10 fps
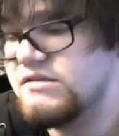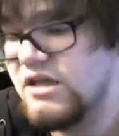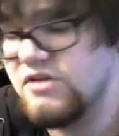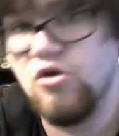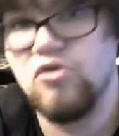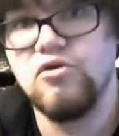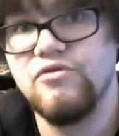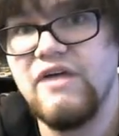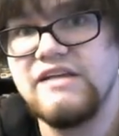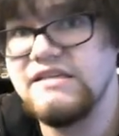The Darklord
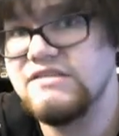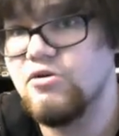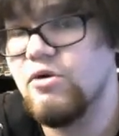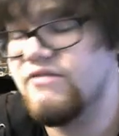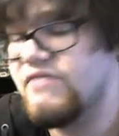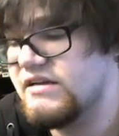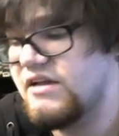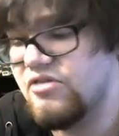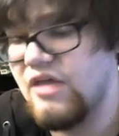effect is a quick effect.